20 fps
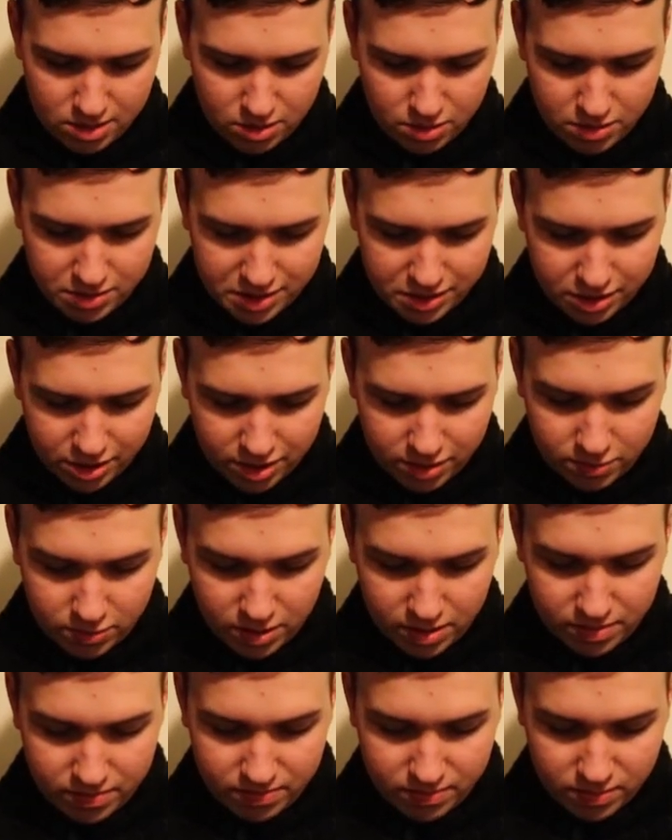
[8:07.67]
you can target
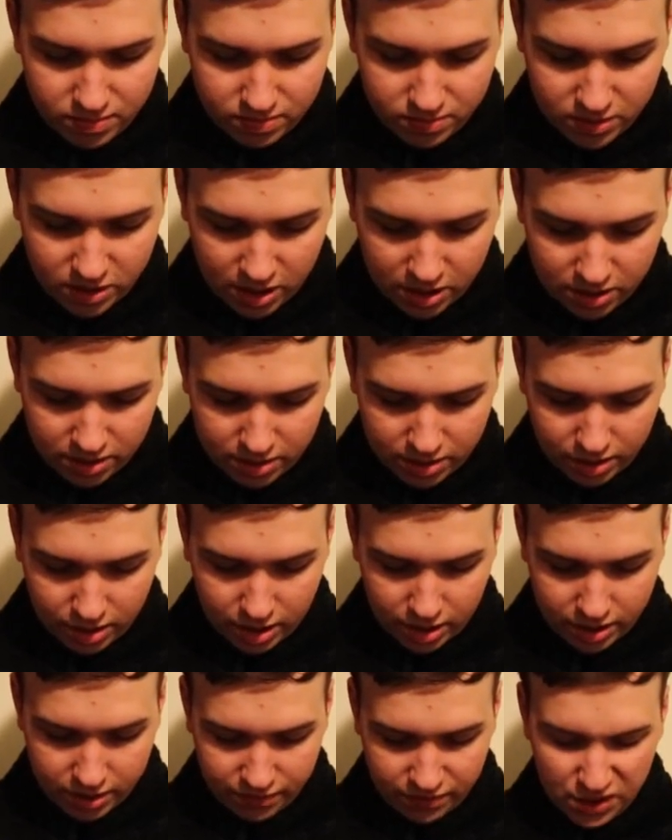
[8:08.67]
one card
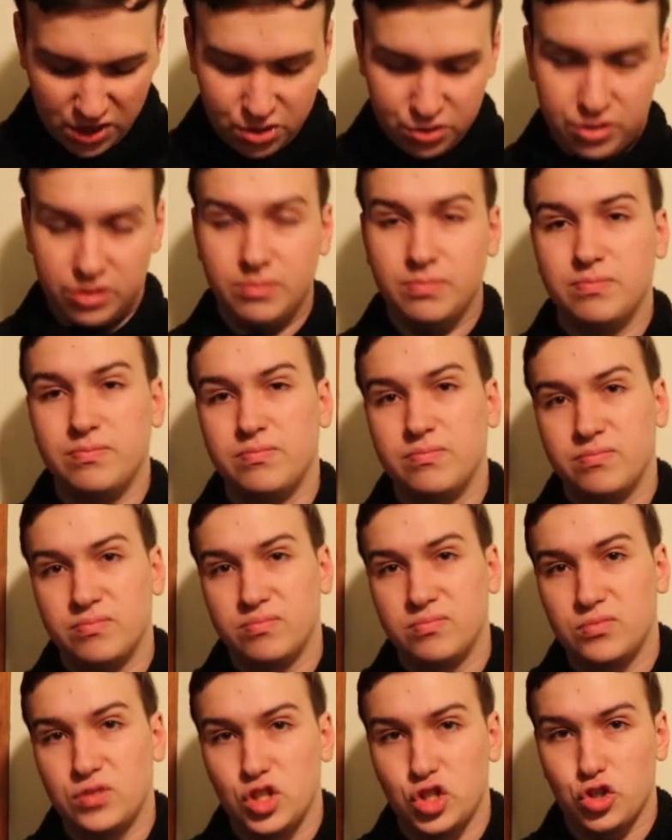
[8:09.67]
on the field.
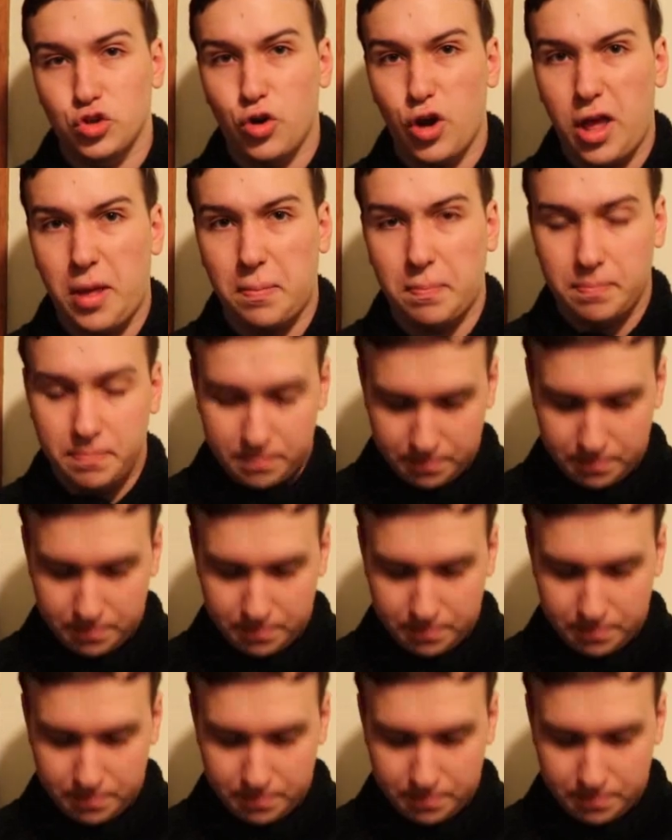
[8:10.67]
Destroy it.